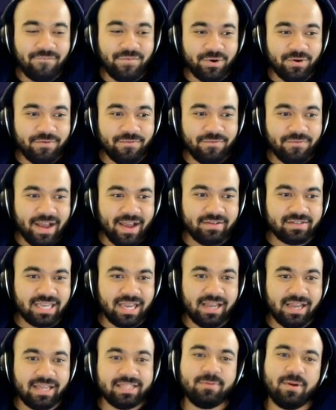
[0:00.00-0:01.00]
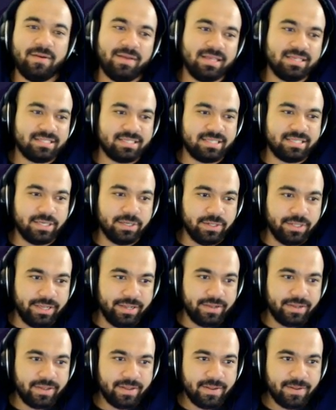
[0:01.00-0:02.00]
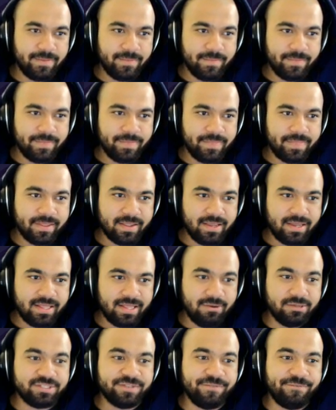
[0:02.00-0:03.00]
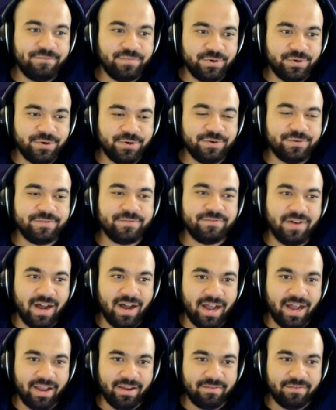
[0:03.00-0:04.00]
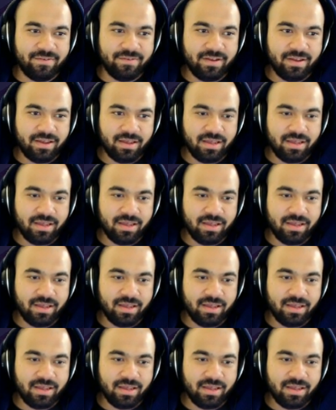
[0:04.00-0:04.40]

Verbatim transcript: Full five times. It's probably a skill link. That was a full five.